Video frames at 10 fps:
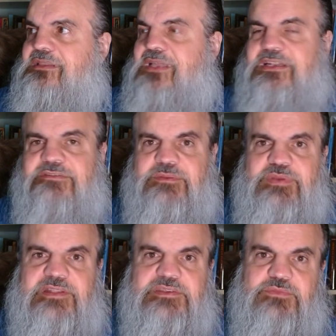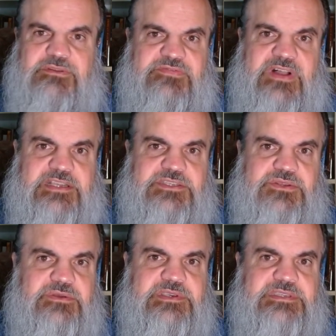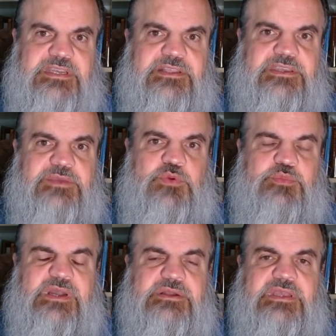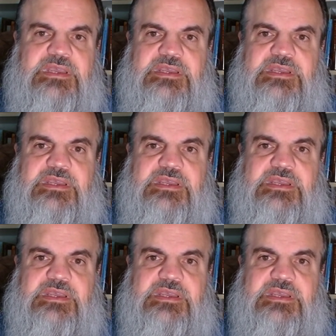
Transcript: A lot of it depends on what Fox News is telling him about.